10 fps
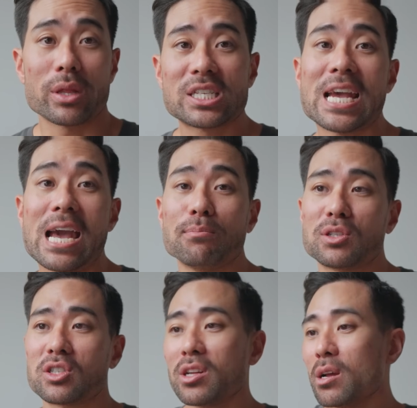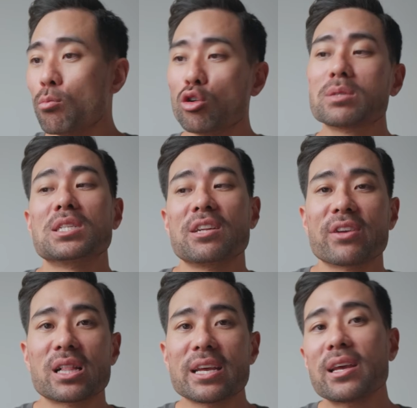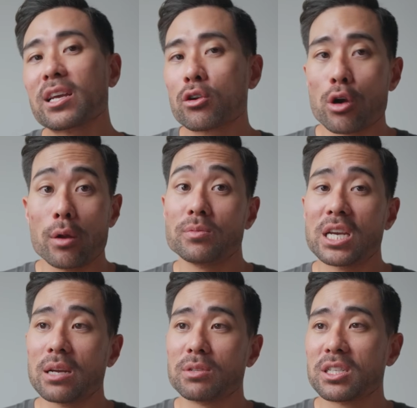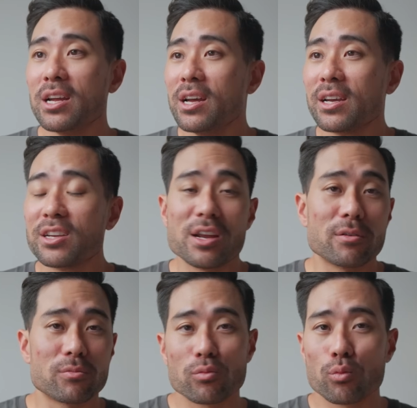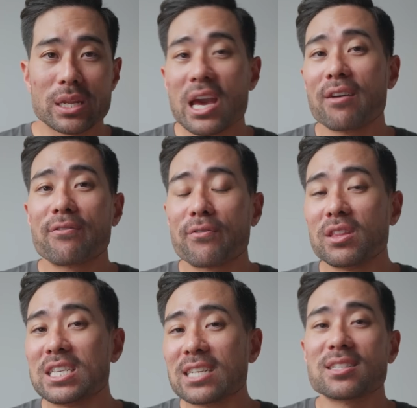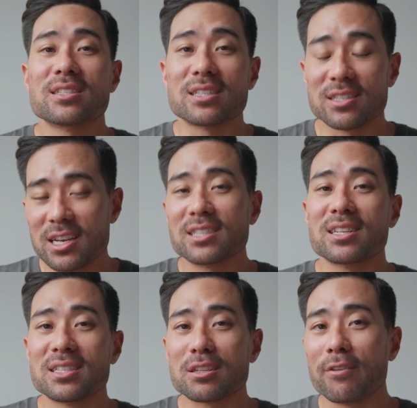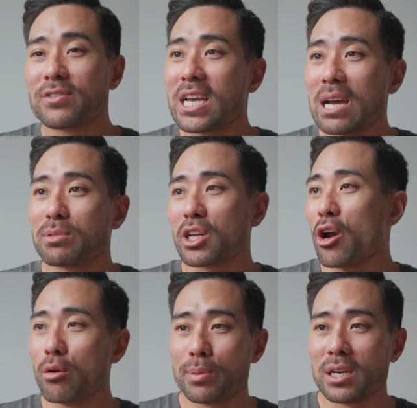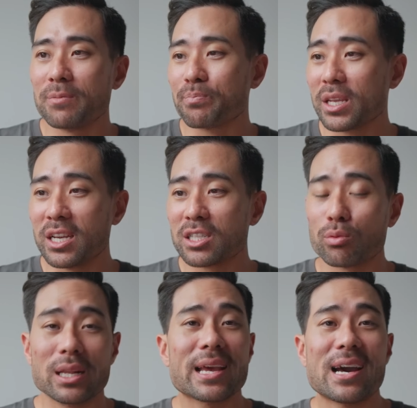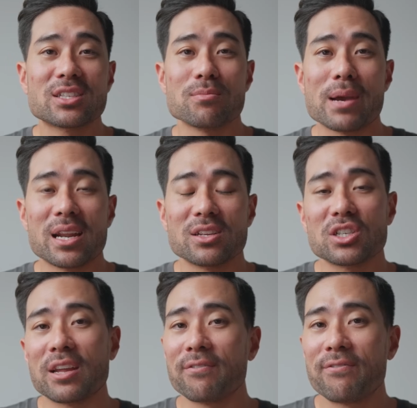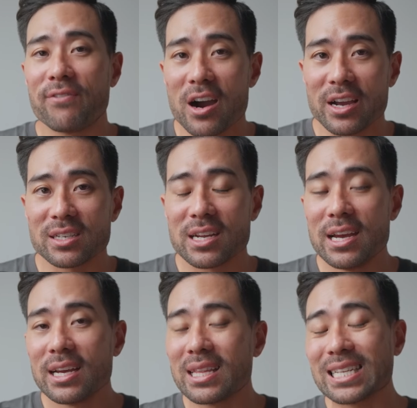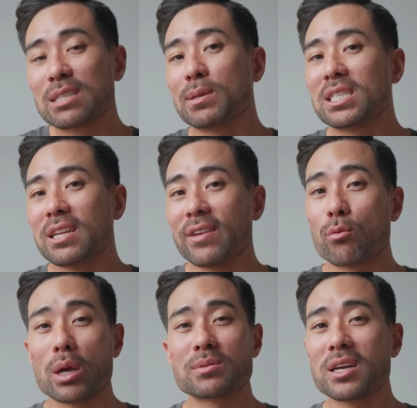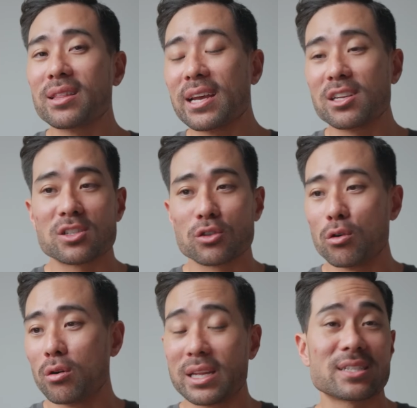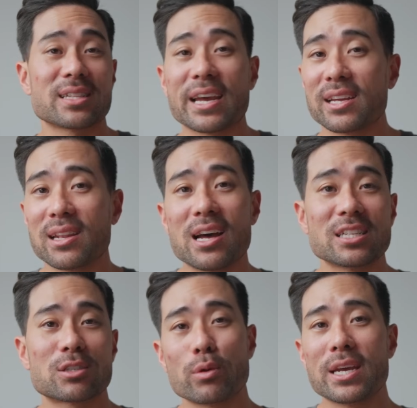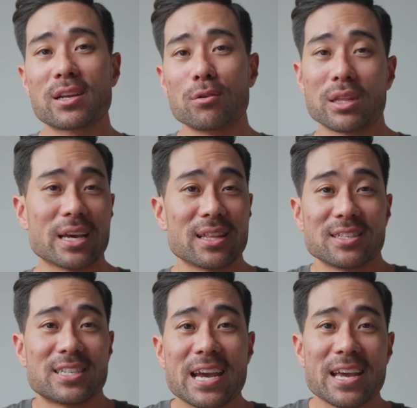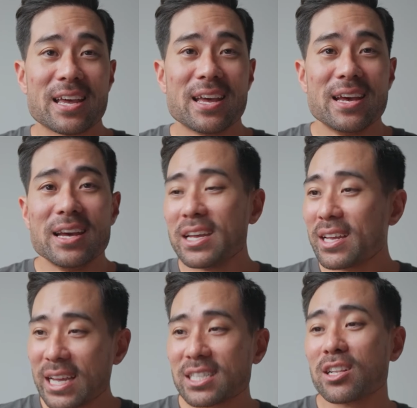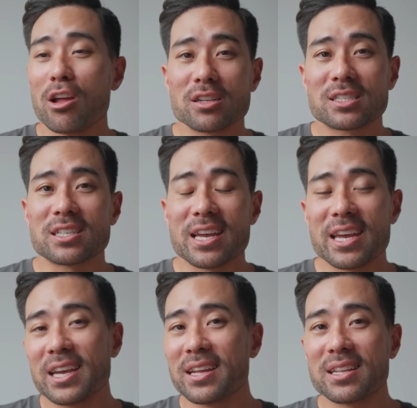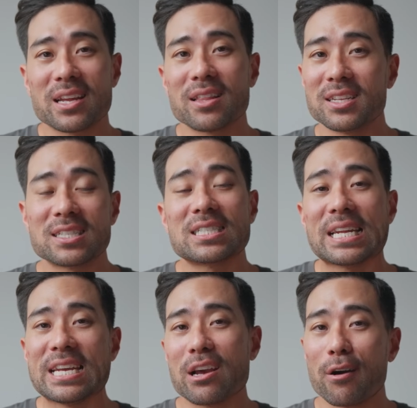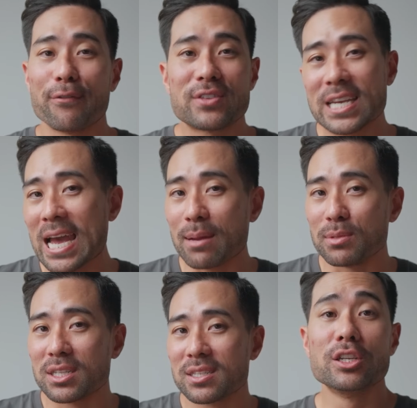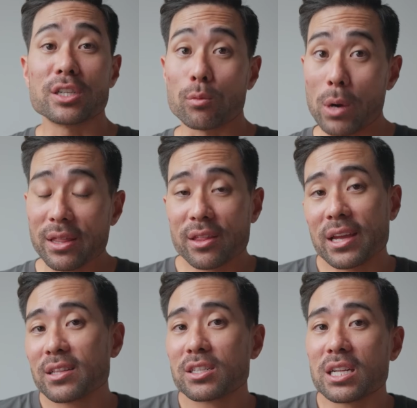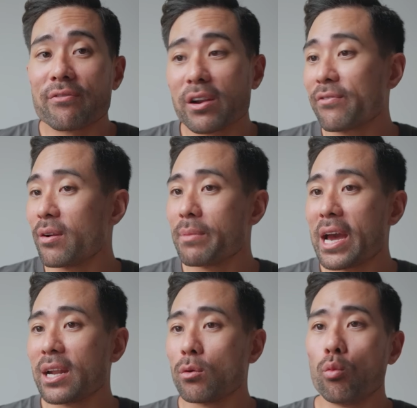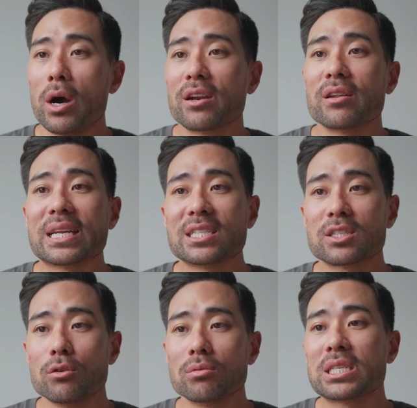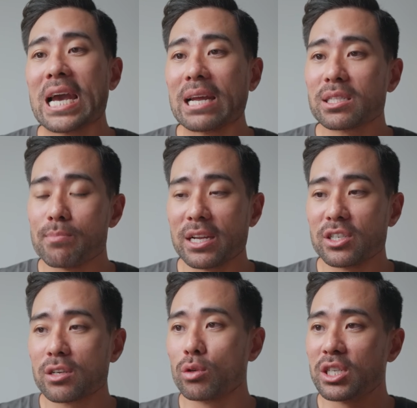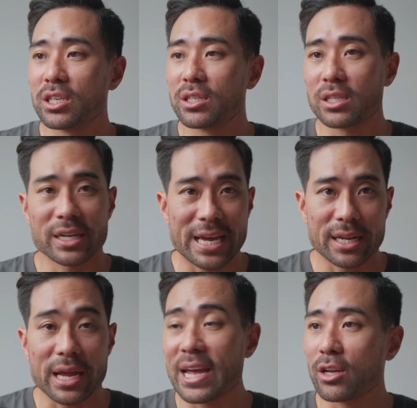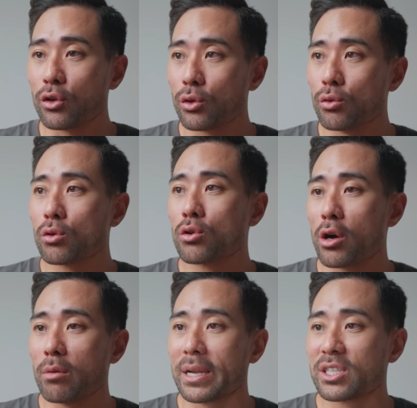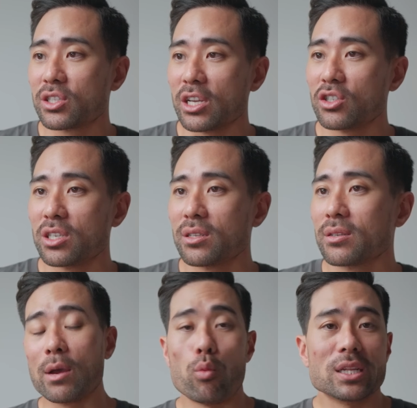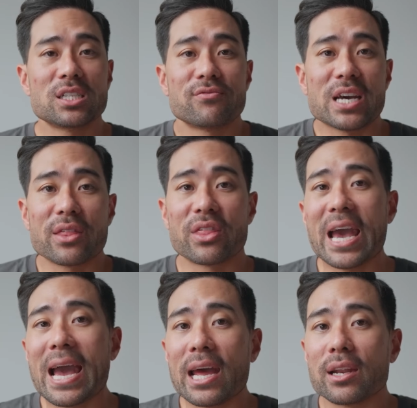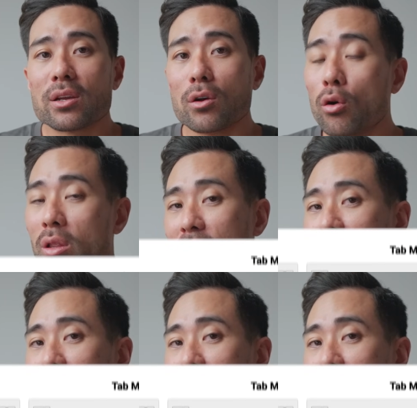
with tabs, more specifically, Chrome tabs. You know, when you have dozens and dozens of tabs open, it's really hard to manage and find that specific website that you saw, let's say last week or the other day. Gets lost in the sea of tabs. So rather than suffering from that, why not install Tabs Magic, which is again a Google Chrome extension. And once you've done that, all